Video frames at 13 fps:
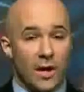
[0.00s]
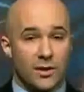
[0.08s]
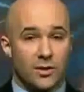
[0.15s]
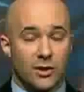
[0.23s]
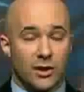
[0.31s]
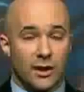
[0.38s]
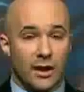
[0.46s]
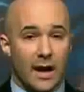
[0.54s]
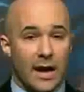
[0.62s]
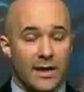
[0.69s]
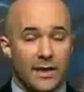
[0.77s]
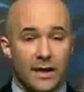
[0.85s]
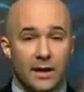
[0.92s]
question.
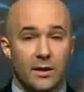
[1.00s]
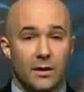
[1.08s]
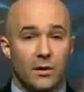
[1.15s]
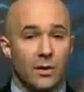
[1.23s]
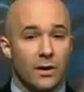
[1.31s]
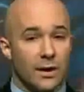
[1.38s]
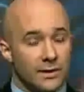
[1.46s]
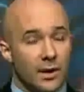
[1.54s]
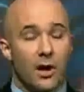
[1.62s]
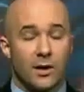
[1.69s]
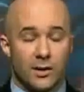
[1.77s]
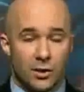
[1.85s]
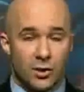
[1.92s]
I think it's
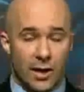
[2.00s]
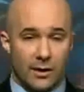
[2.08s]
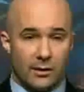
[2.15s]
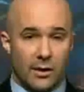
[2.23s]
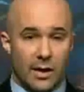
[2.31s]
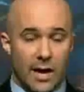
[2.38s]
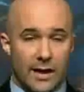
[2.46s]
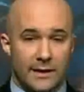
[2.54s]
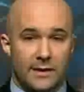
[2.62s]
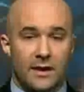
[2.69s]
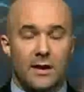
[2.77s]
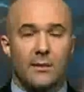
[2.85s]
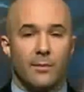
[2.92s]
hard to
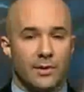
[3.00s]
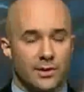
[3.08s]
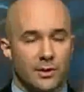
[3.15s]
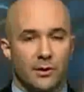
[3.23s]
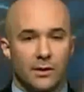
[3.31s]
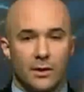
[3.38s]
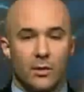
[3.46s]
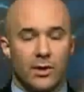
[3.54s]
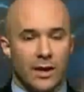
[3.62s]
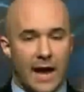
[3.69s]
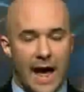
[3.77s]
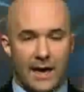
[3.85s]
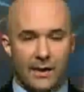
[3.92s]
generalize, but certainly
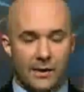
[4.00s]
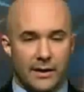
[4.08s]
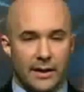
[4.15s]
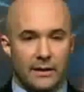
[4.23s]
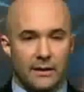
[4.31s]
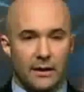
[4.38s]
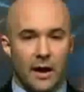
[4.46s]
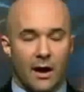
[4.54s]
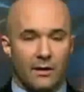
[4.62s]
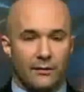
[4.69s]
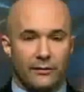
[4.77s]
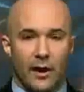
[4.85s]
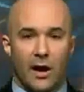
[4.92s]
with an athlete
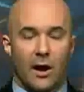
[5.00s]
of